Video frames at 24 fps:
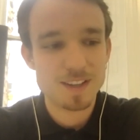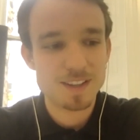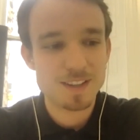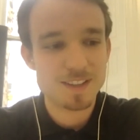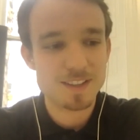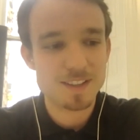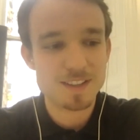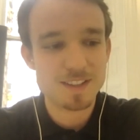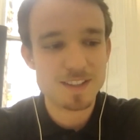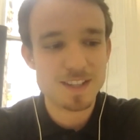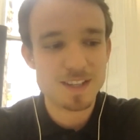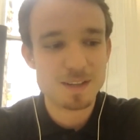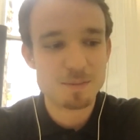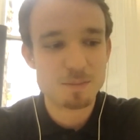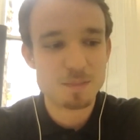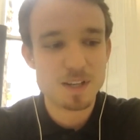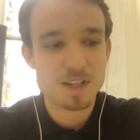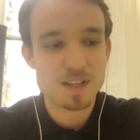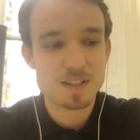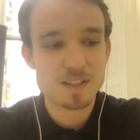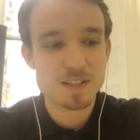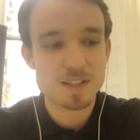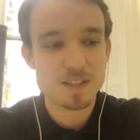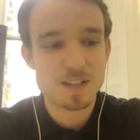the
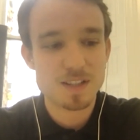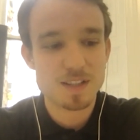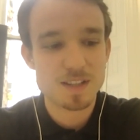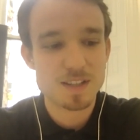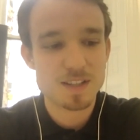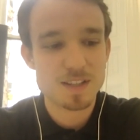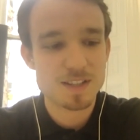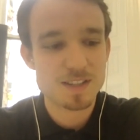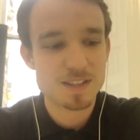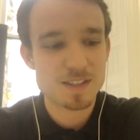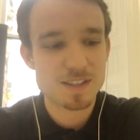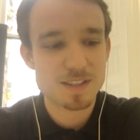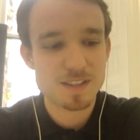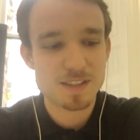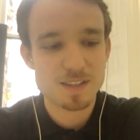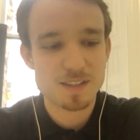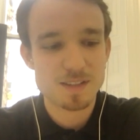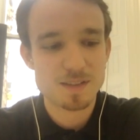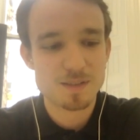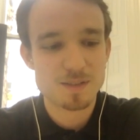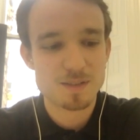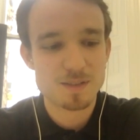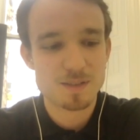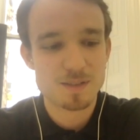DMI studies,
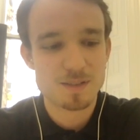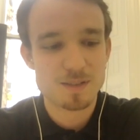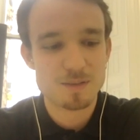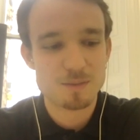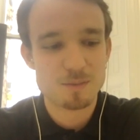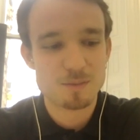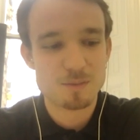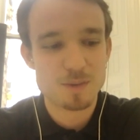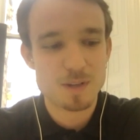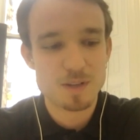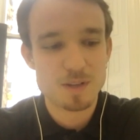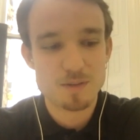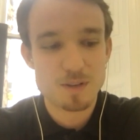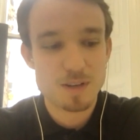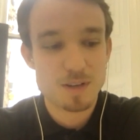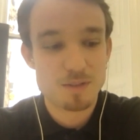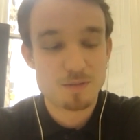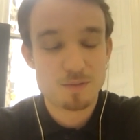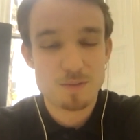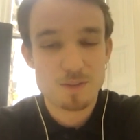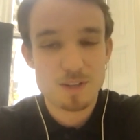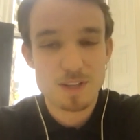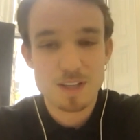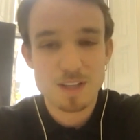where you
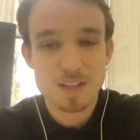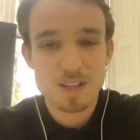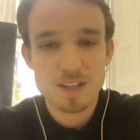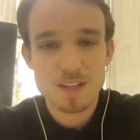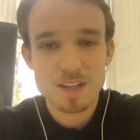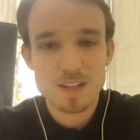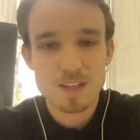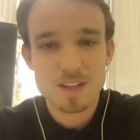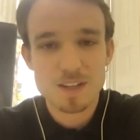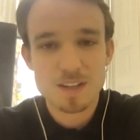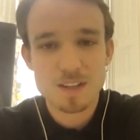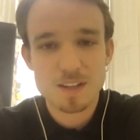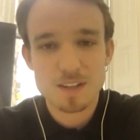have to